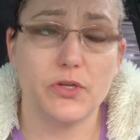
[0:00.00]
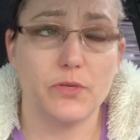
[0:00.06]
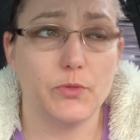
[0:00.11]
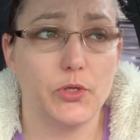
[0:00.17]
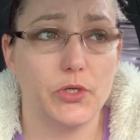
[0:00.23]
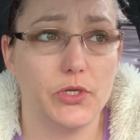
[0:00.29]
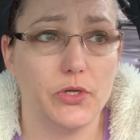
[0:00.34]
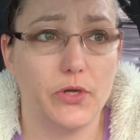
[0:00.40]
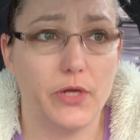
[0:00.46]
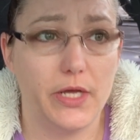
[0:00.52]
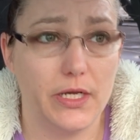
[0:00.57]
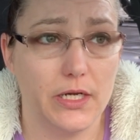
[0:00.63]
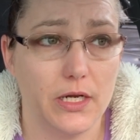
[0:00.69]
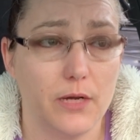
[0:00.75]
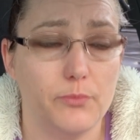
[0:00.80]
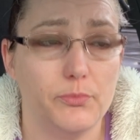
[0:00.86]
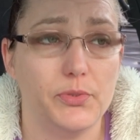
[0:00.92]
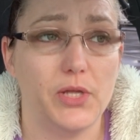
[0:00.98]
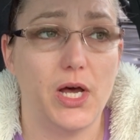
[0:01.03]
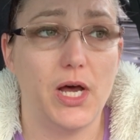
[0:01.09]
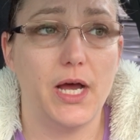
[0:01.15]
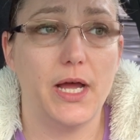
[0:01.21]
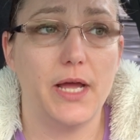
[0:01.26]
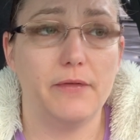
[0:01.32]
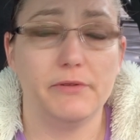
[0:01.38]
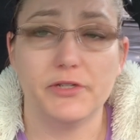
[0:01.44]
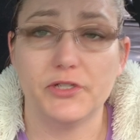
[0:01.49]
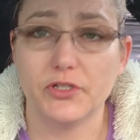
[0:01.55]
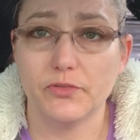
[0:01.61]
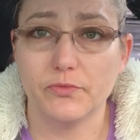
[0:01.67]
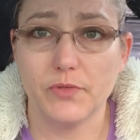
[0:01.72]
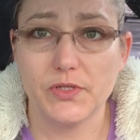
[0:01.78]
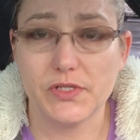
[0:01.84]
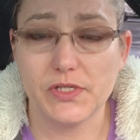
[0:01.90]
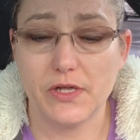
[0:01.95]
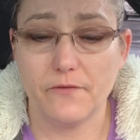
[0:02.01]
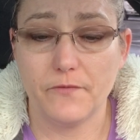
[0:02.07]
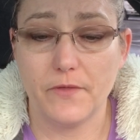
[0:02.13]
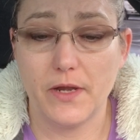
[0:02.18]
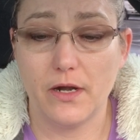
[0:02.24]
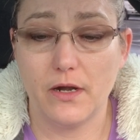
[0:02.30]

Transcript: so I'm going to go ahead and comply, return the stuff